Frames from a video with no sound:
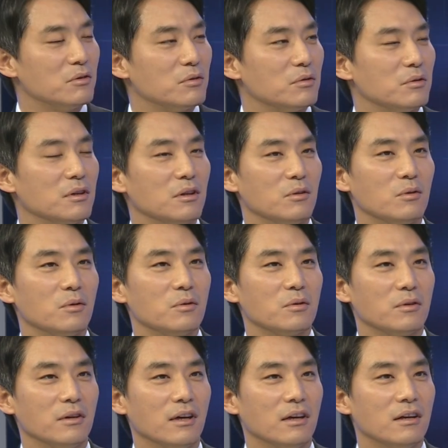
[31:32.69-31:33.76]
to hit North
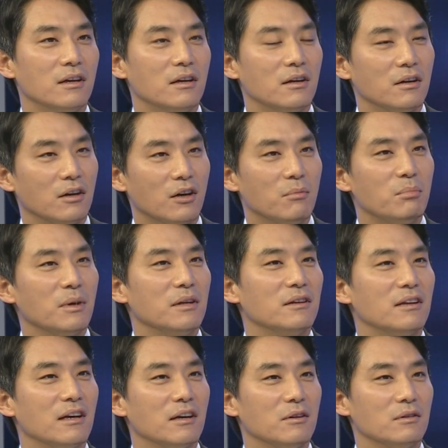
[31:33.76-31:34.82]
Korea up
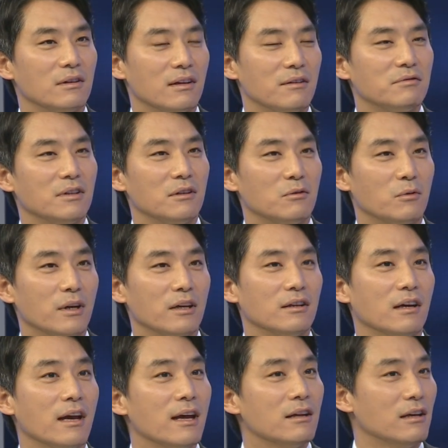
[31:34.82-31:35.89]
and down, left and right,
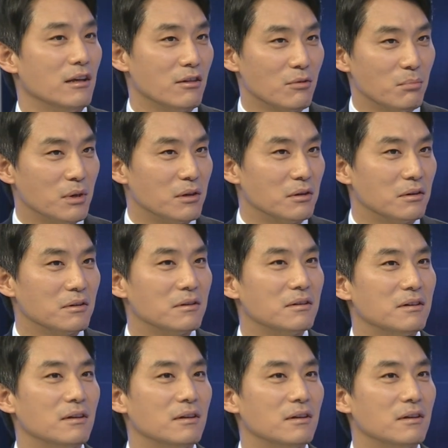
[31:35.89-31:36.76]
and in the middle.